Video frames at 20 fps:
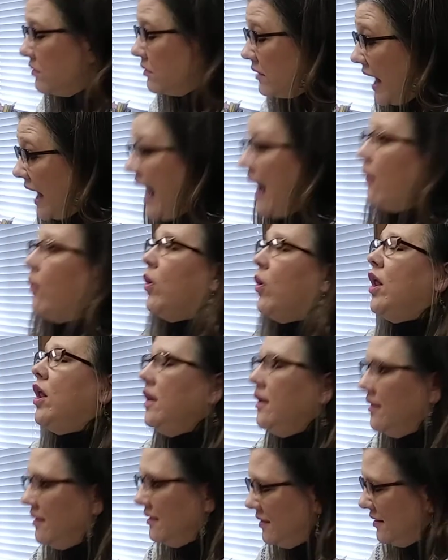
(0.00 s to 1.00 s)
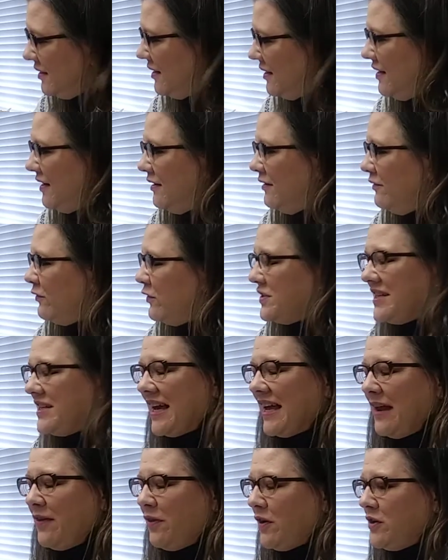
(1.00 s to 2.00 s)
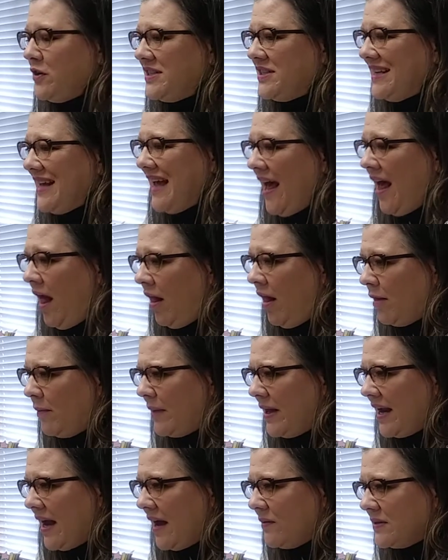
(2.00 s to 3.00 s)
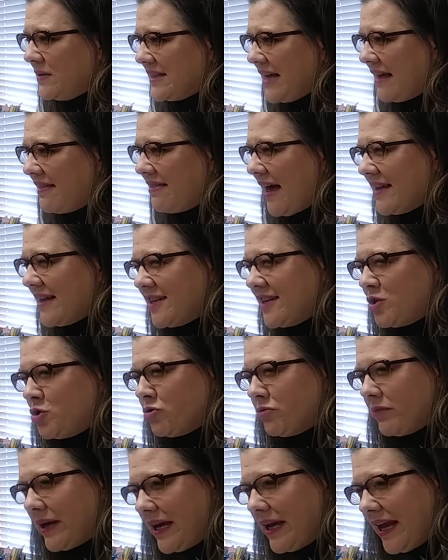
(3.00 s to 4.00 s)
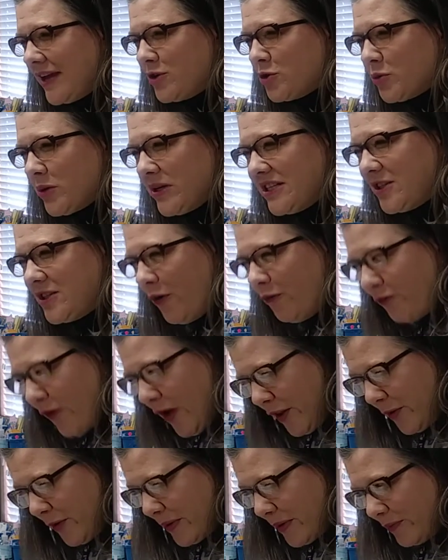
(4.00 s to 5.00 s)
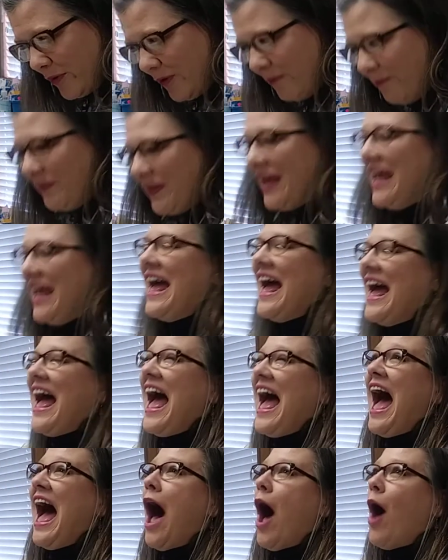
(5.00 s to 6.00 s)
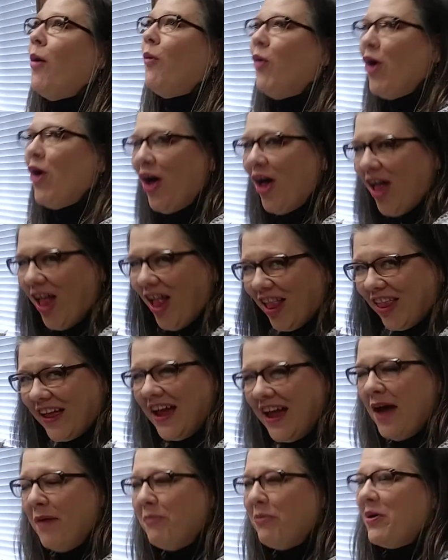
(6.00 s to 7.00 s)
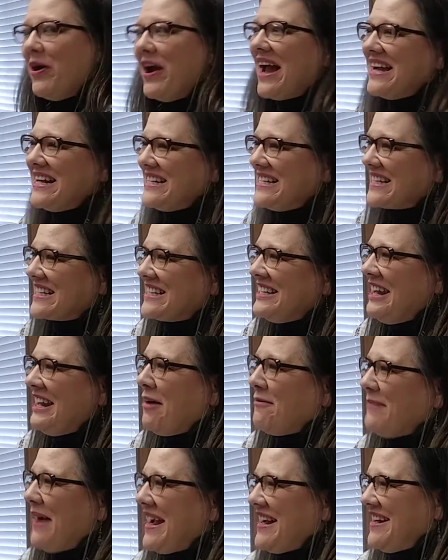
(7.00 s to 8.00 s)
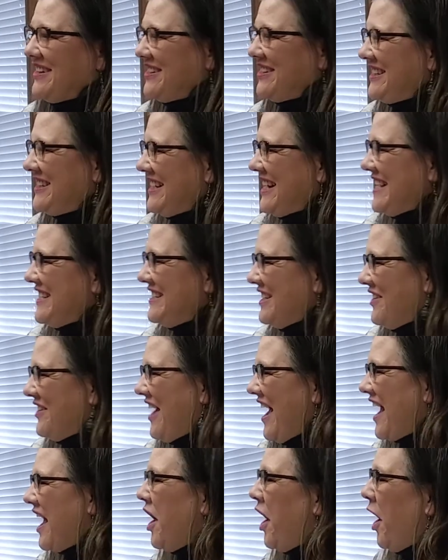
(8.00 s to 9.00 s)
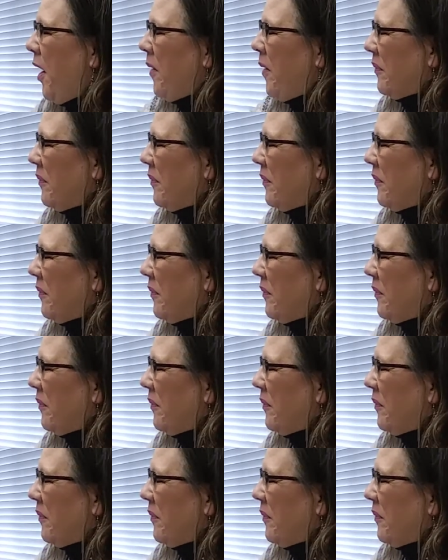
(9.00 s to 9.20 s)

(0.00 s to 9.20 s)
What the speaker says: Owl. For a second I thought you said elm, and I was like, that's a tree, and trees don't follow people. Owl. Boy, I need to clean out my ears today, don't I? Hope.